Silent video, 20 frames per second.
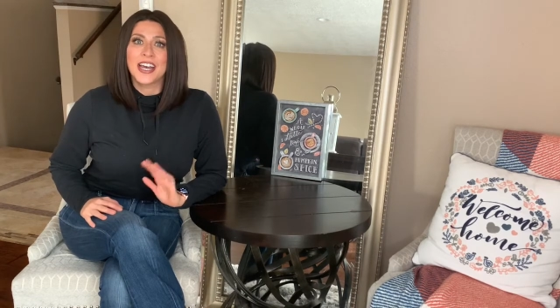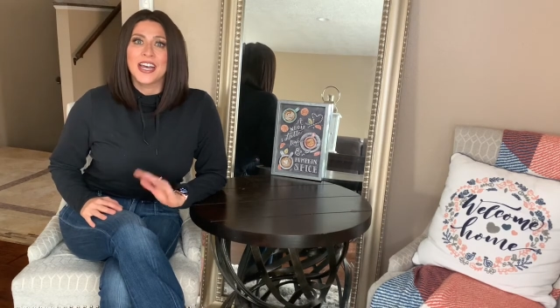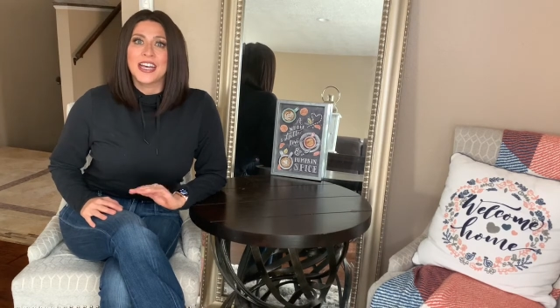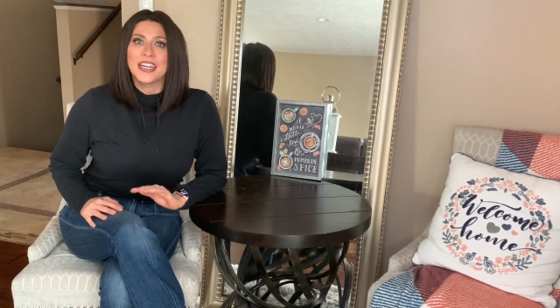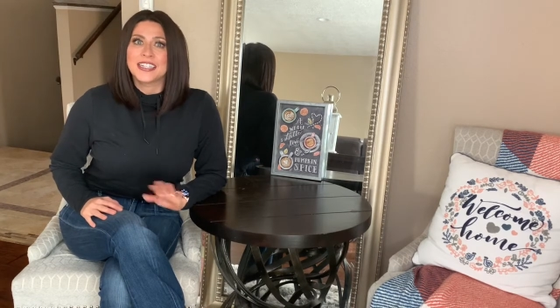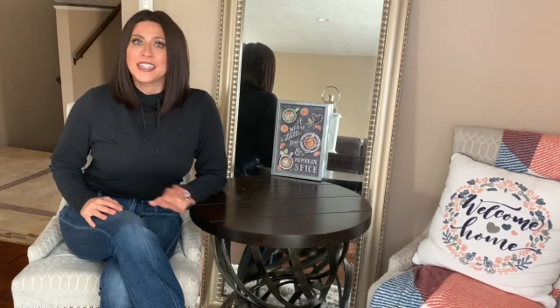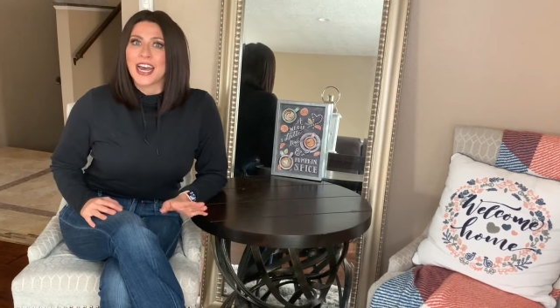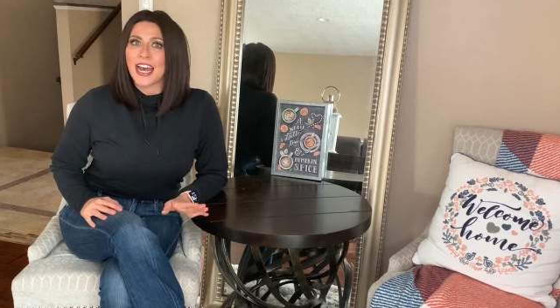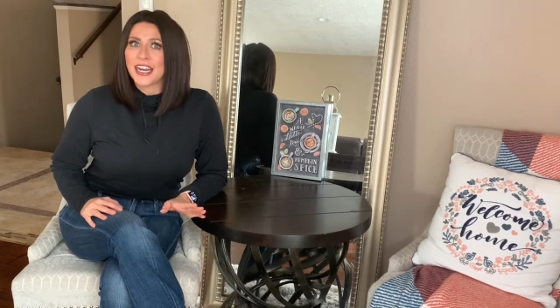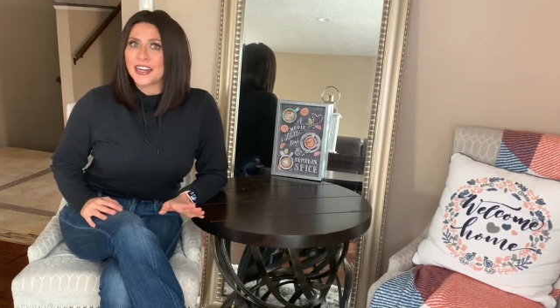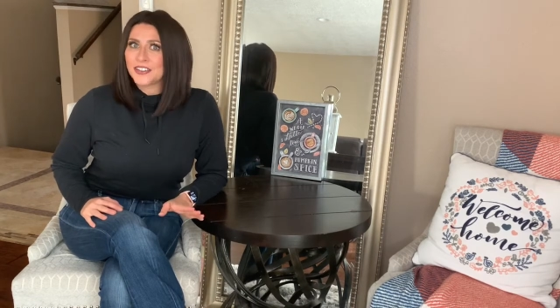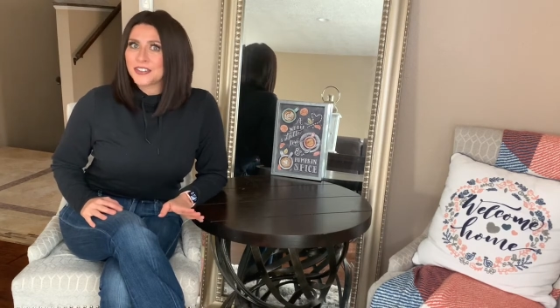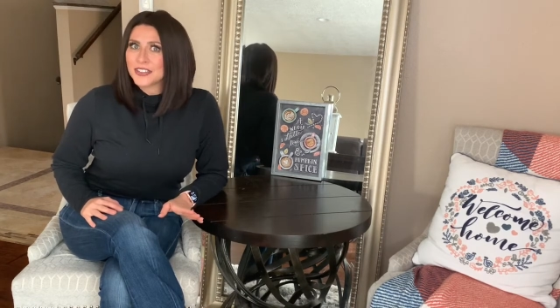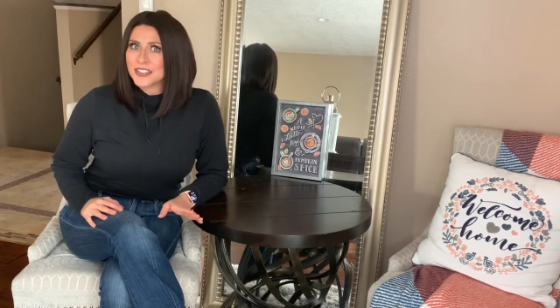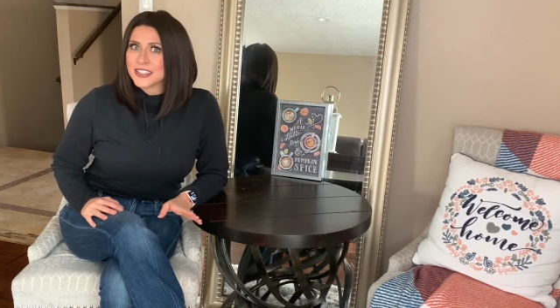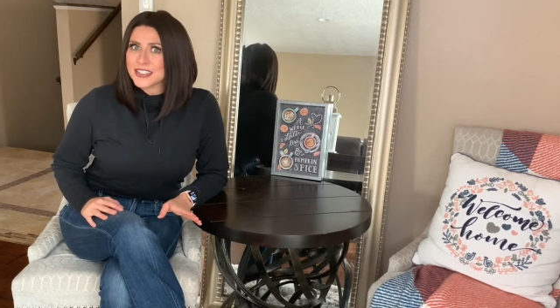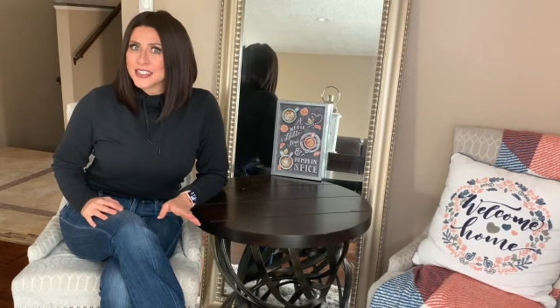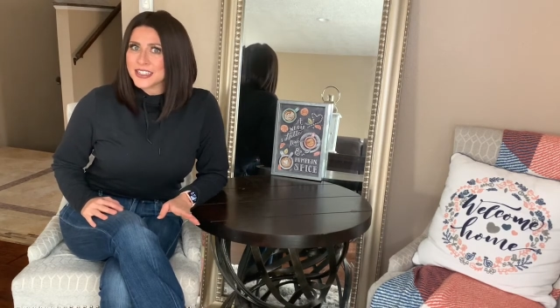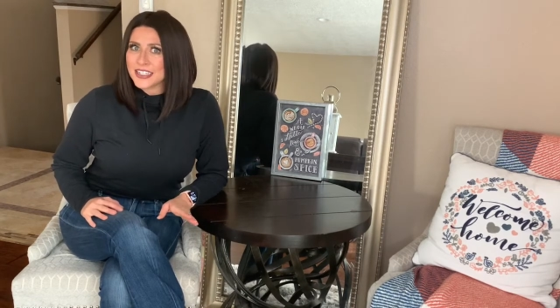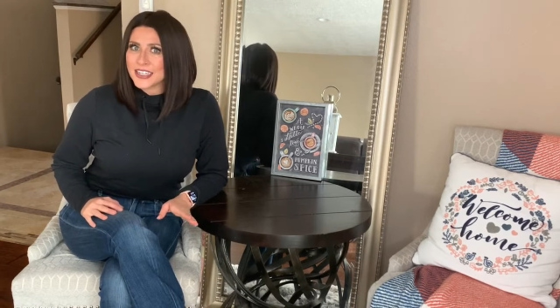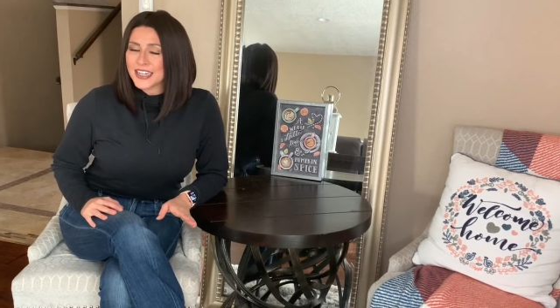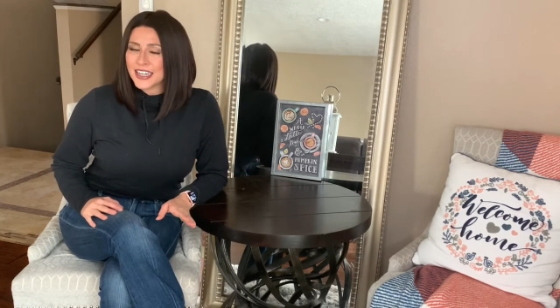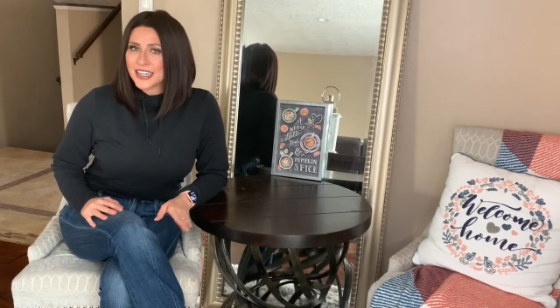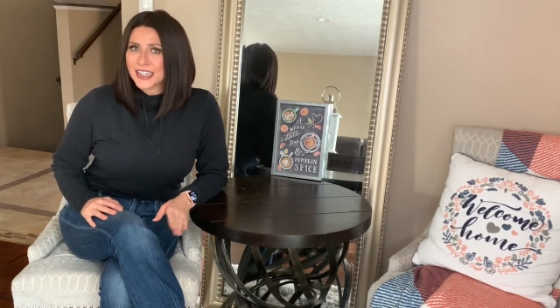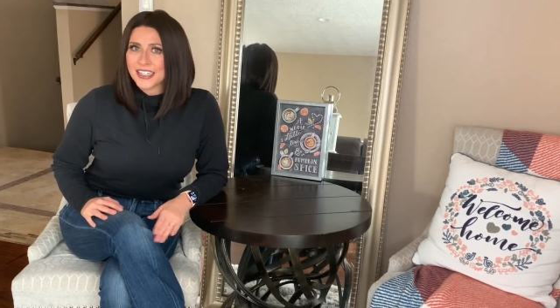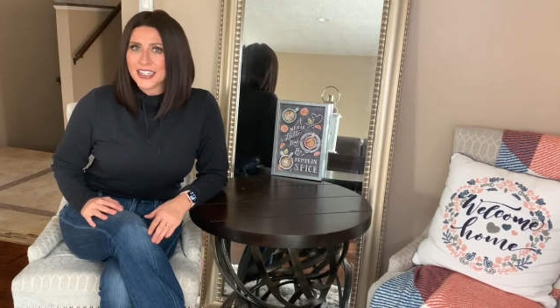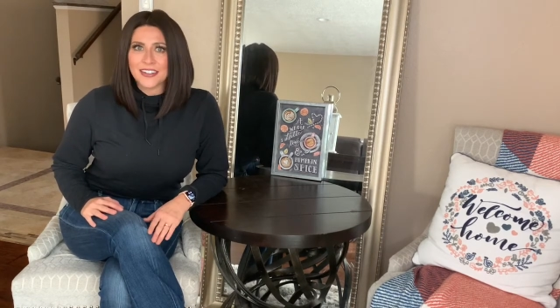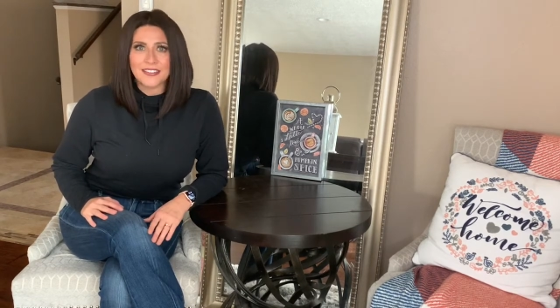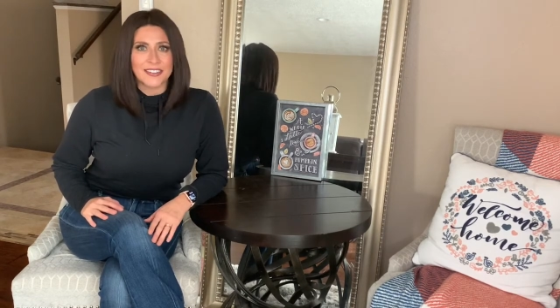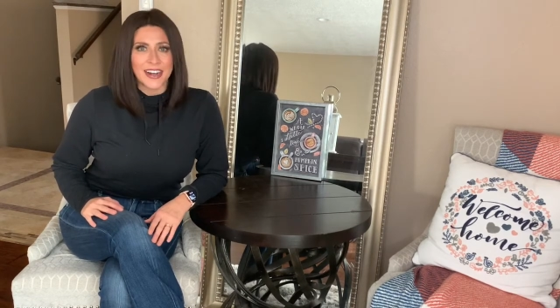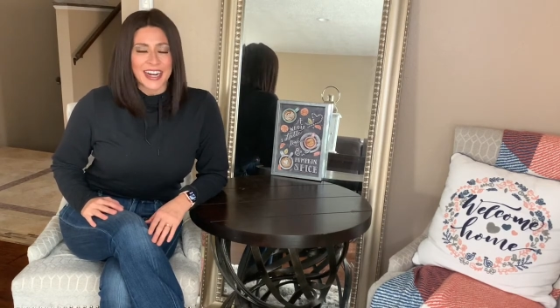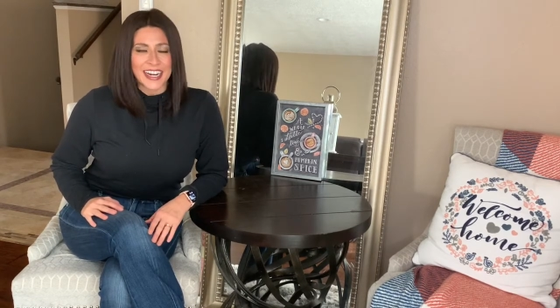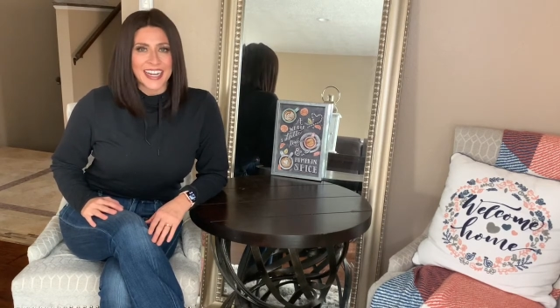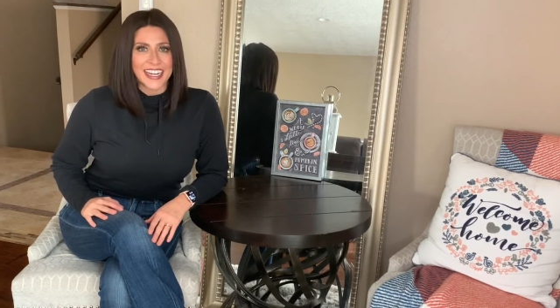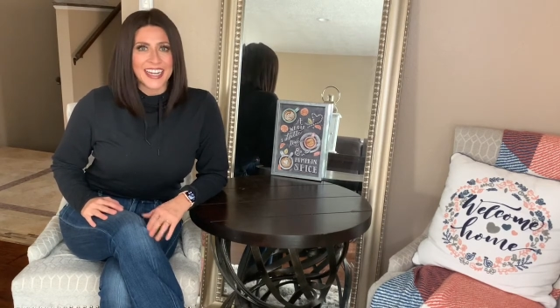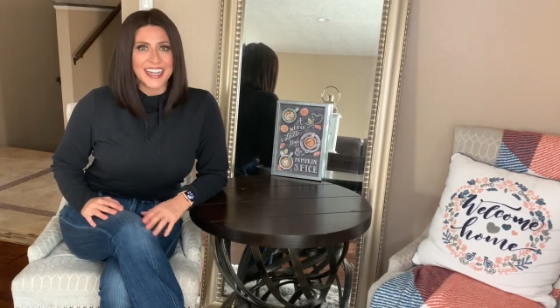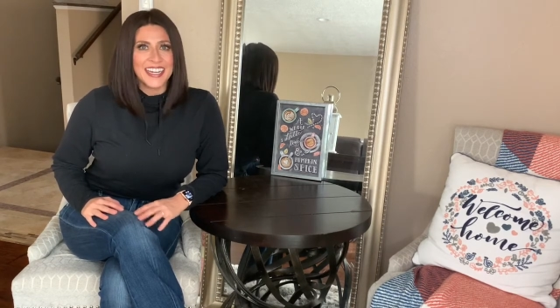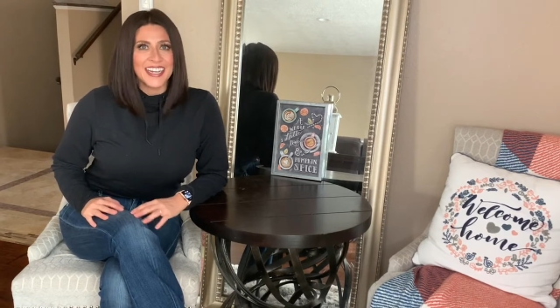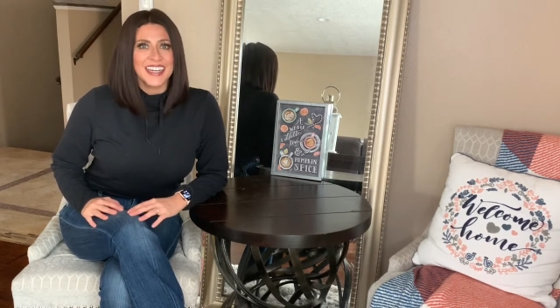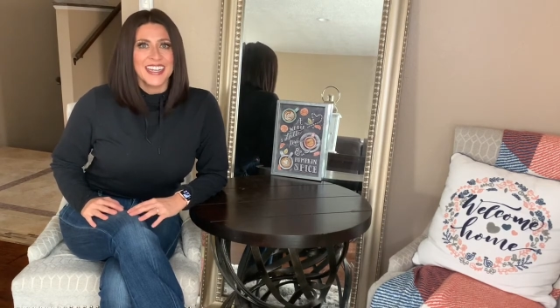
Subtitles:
tirelessly getting it ready.